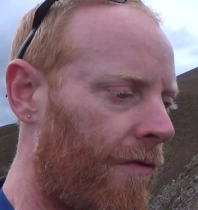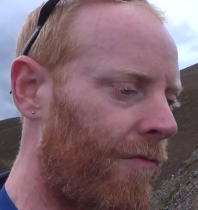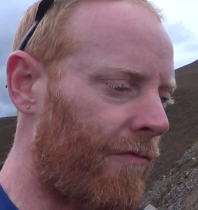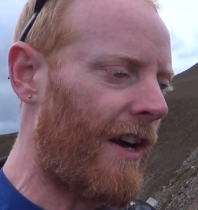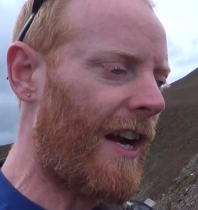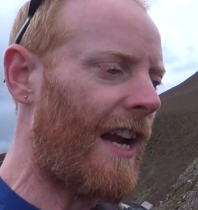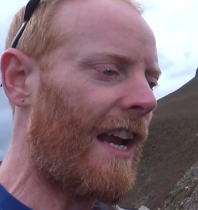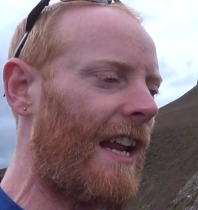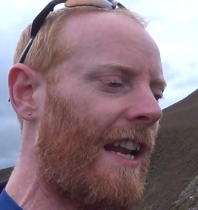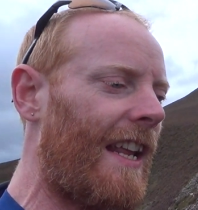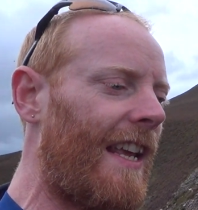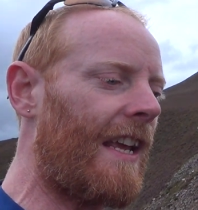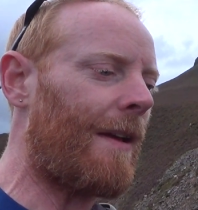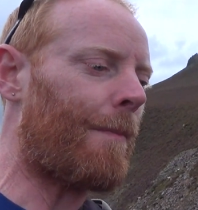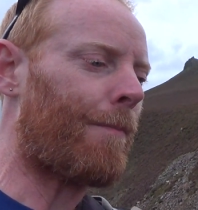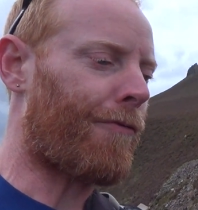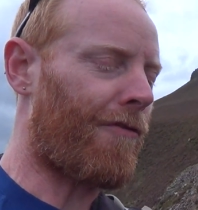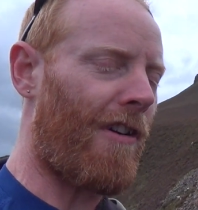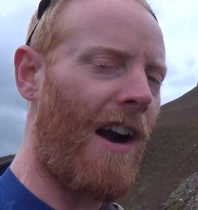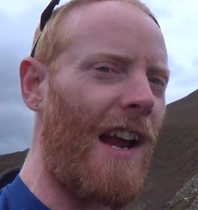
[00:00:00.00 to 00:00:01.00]
really
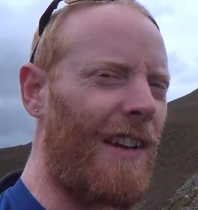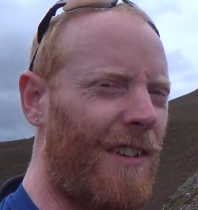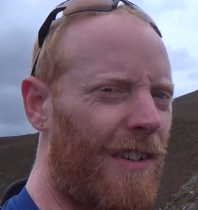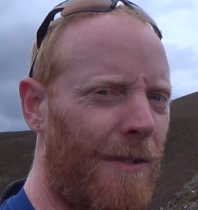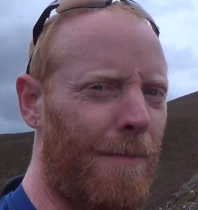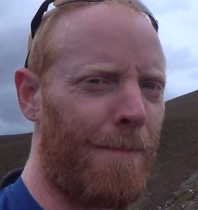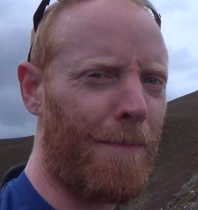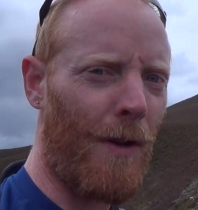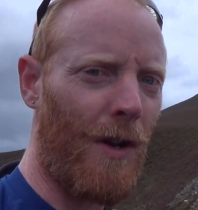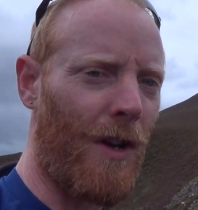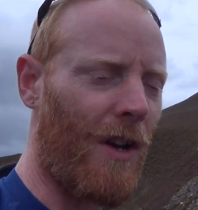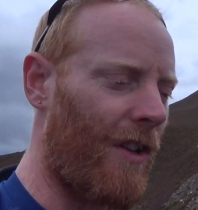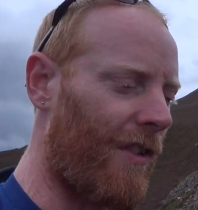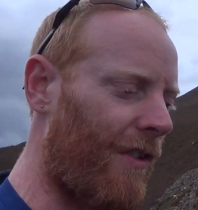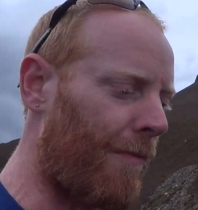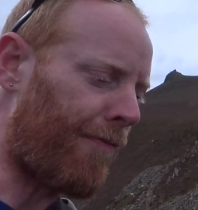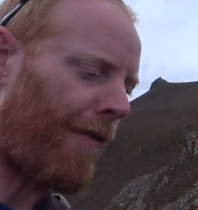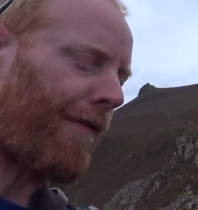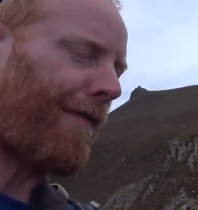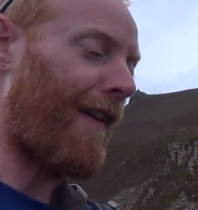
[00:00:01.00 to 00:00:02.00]
impressed at
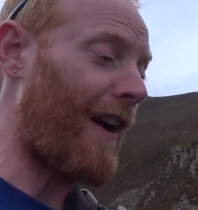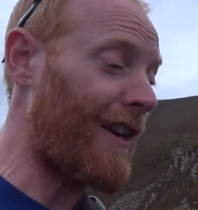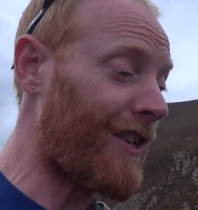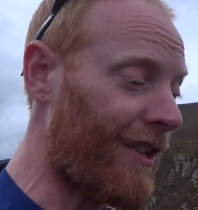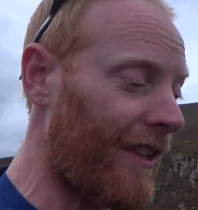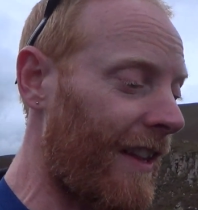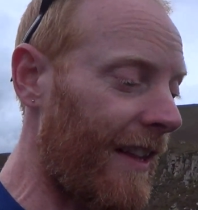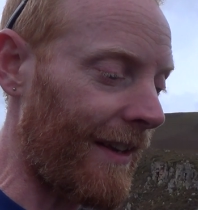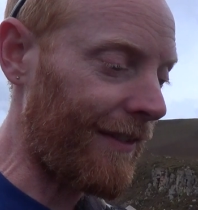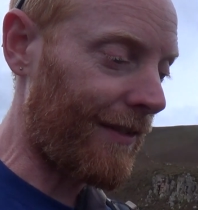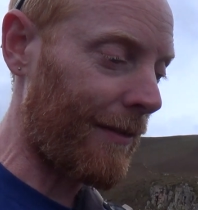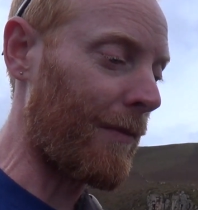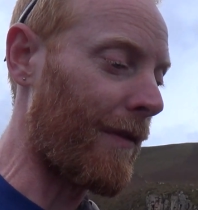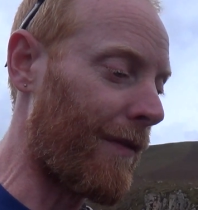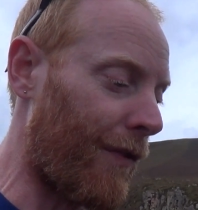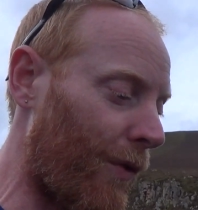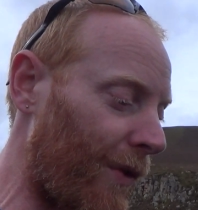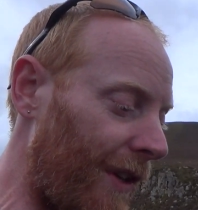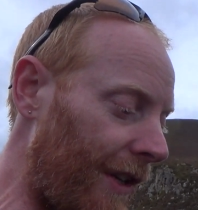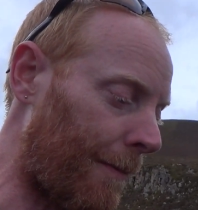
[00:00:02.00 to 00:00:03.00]
the professionalism
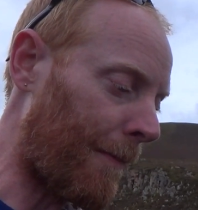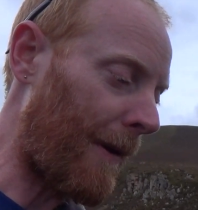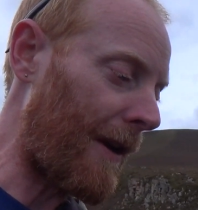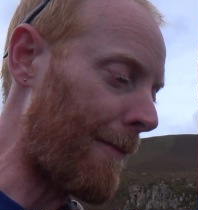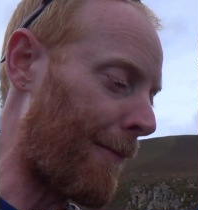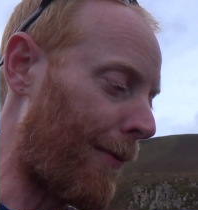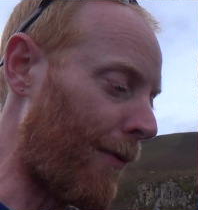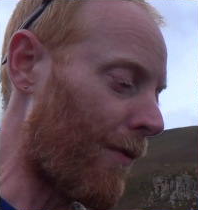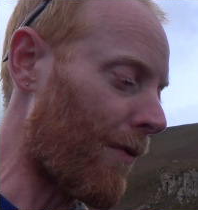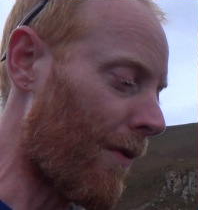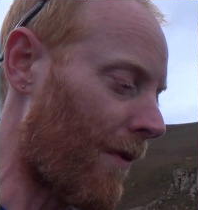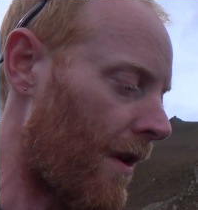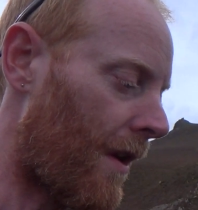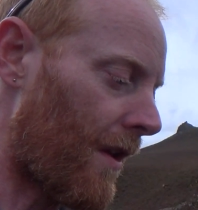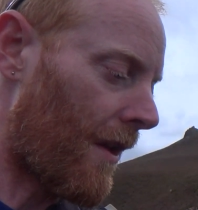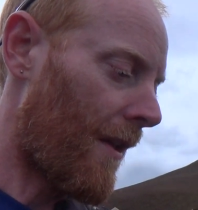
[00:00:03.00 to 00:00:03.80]
of all these people,